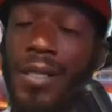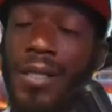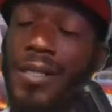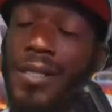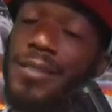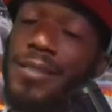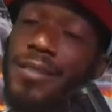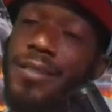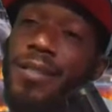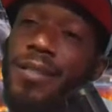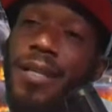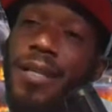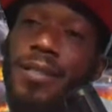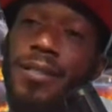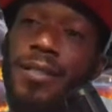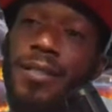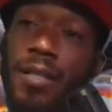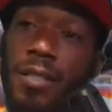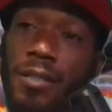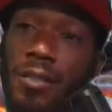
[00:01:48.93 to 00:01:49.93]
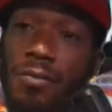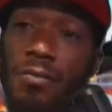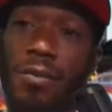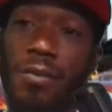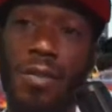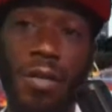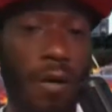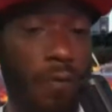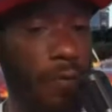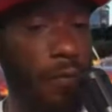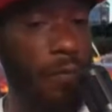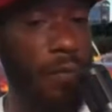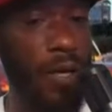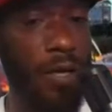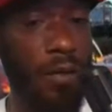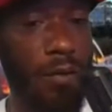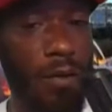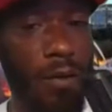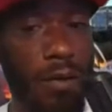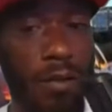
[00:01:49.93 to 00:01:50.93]
That shit look like the hustle and coffee
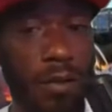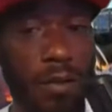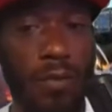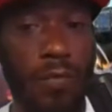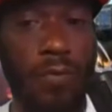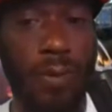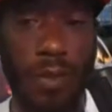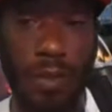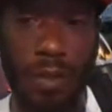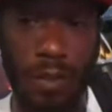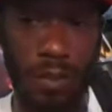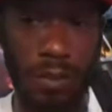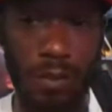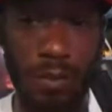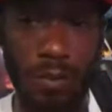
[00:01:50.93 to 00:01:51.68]
battle all over again,